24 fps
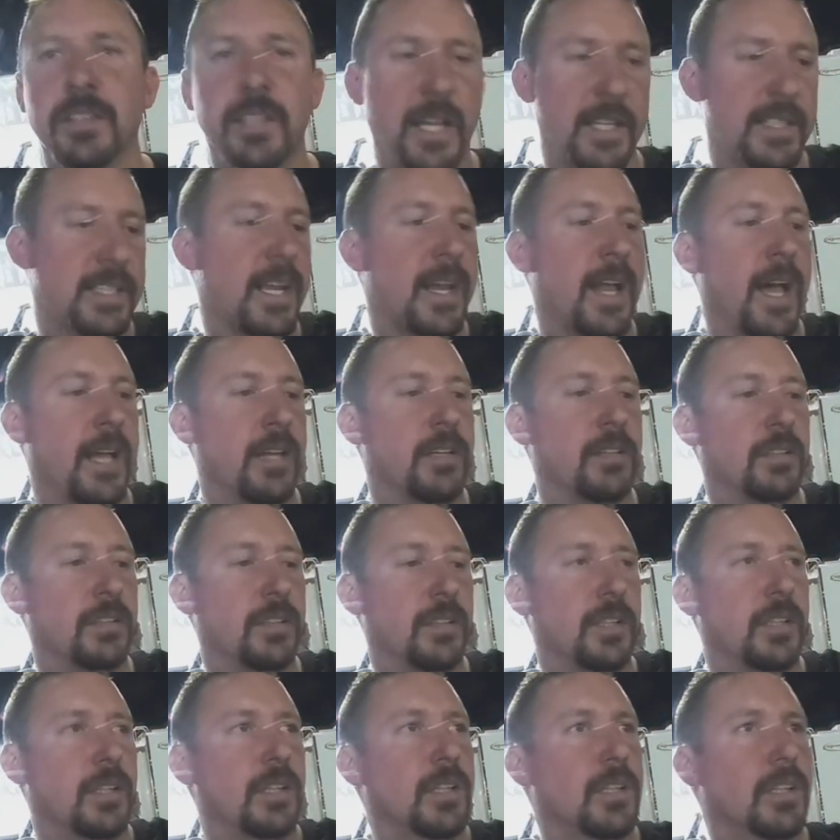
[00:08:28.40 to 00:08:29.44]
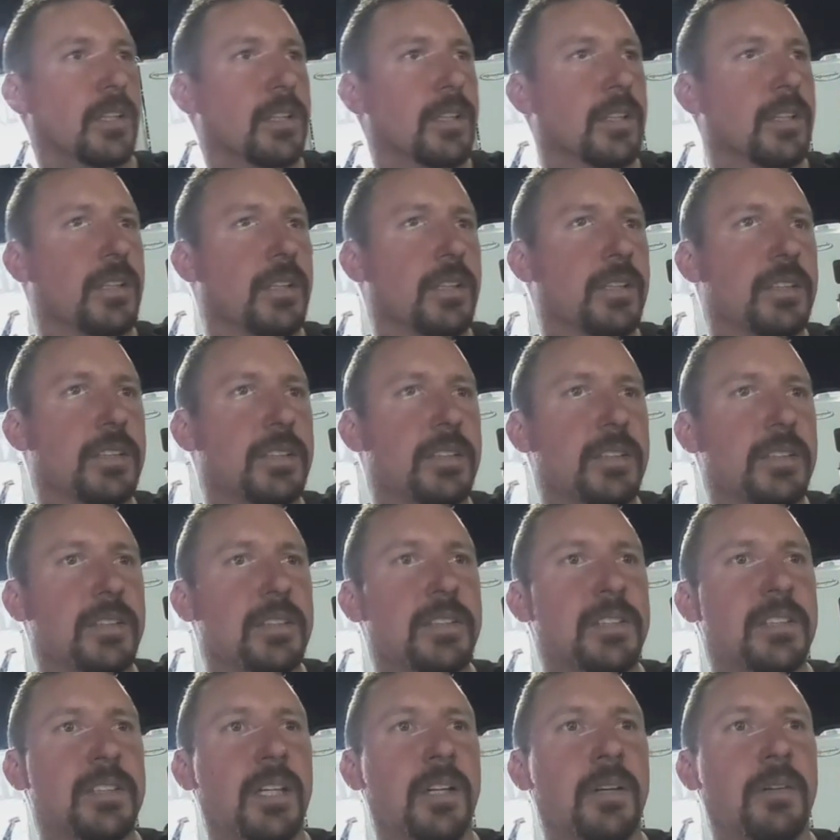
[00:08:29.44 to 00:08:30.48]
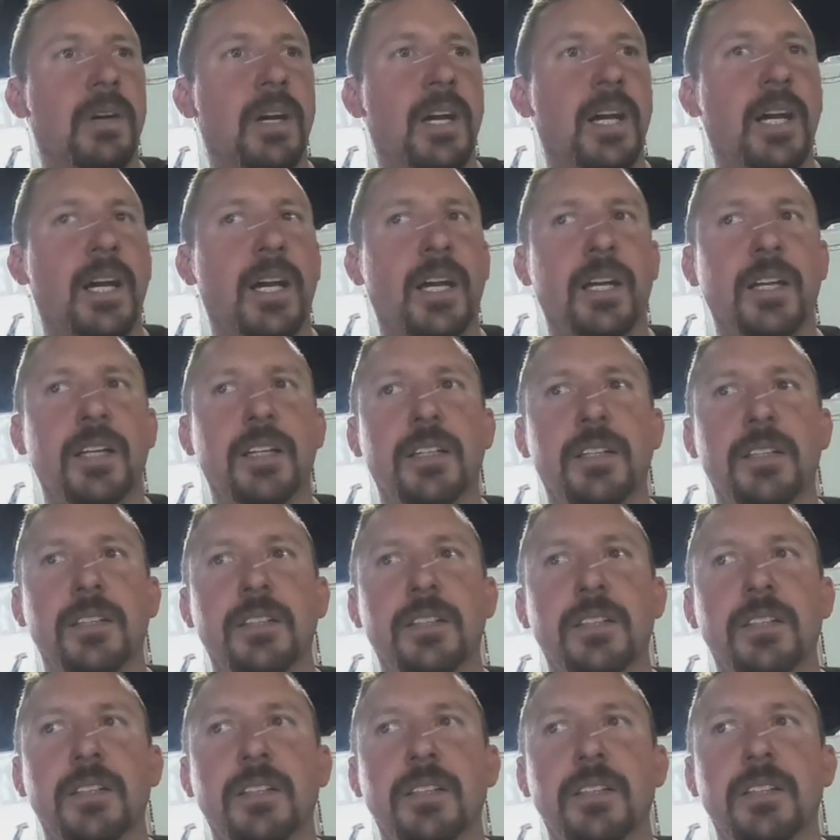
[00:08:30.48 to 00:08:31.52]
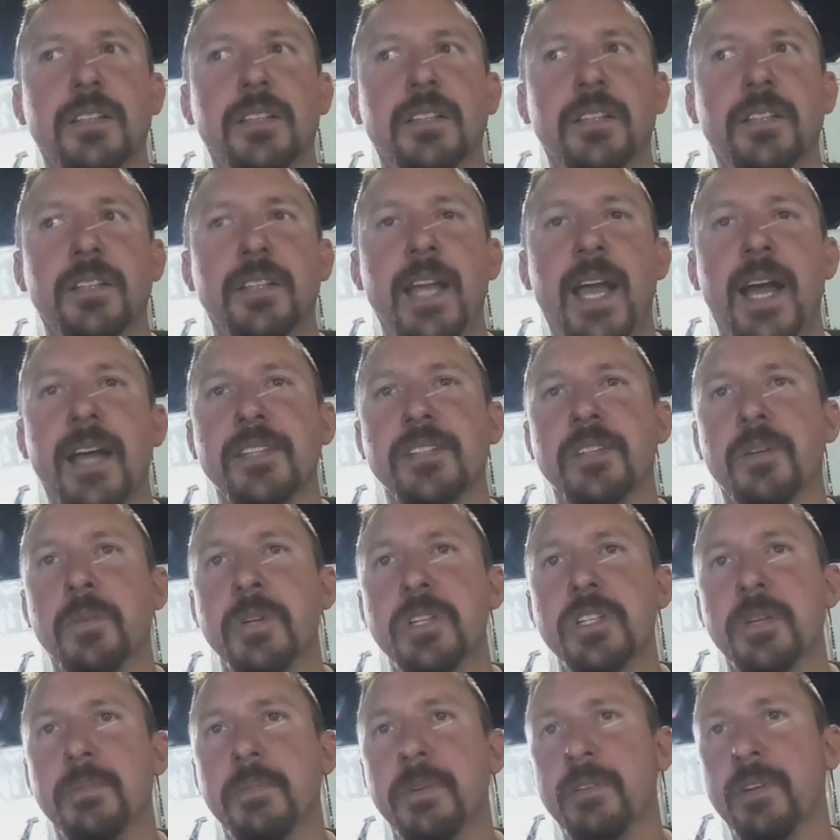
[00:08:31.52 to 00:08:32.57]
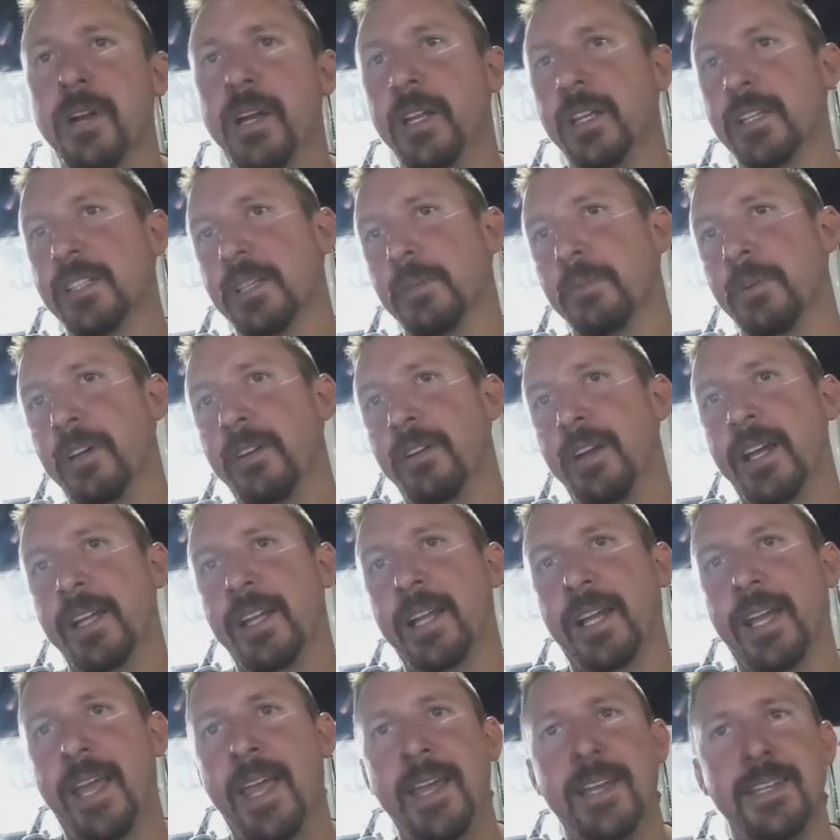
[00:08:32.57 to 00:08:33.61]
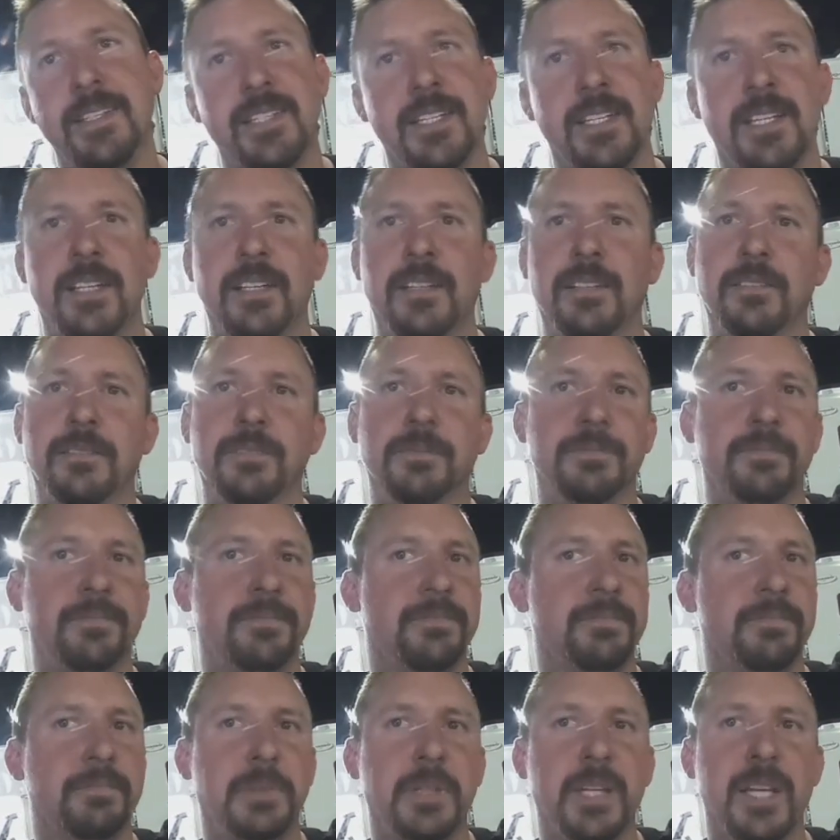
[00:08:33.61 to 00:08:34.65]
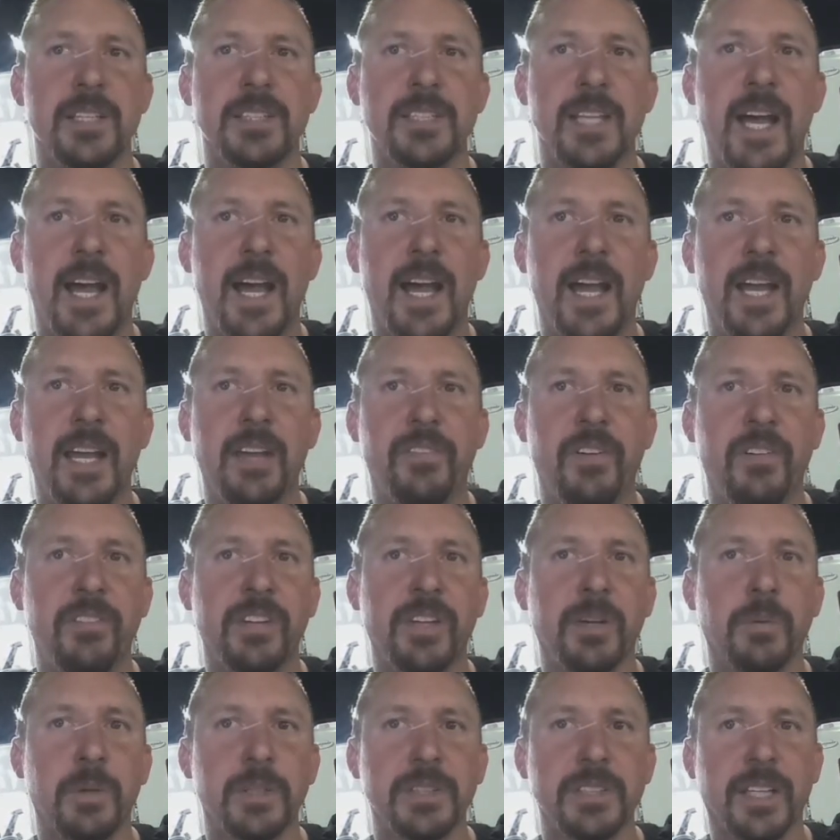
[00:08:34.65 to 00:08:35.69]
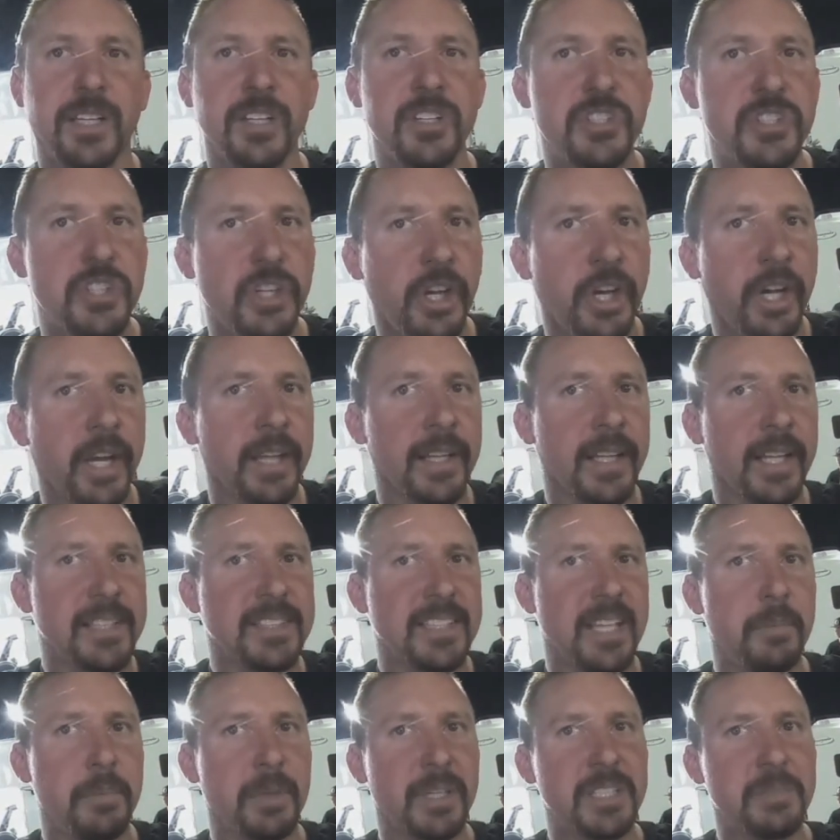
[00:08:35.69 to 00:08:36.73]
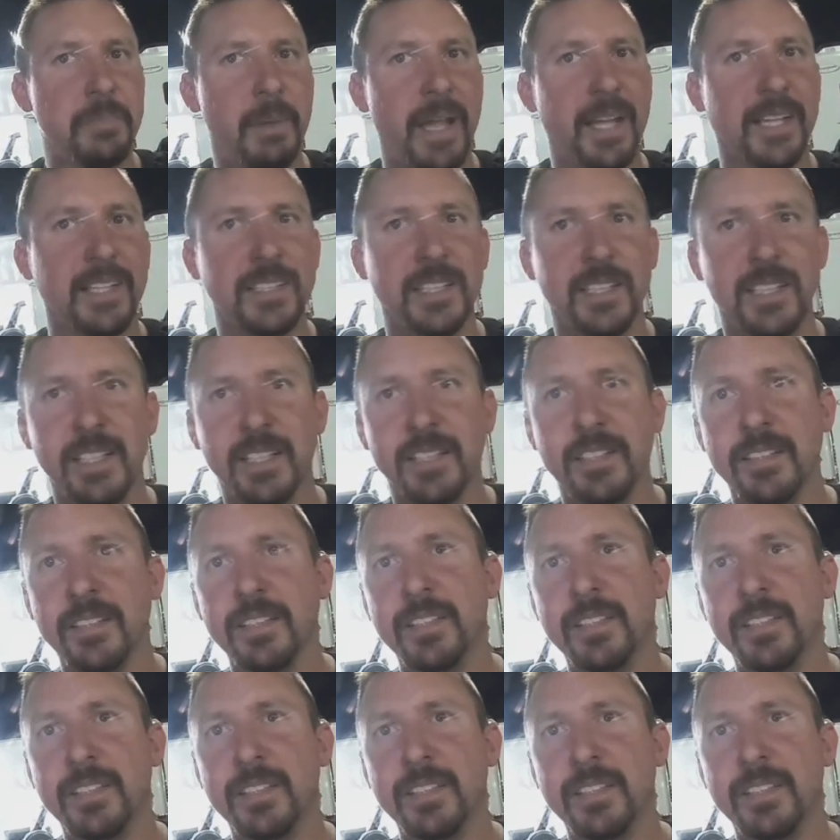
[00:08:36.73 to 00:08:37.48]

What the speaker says: Yeah, it's at 9. So yeah, so we should be running somewhere around like 18 psi if everything works like it should, unless that big spike at the end.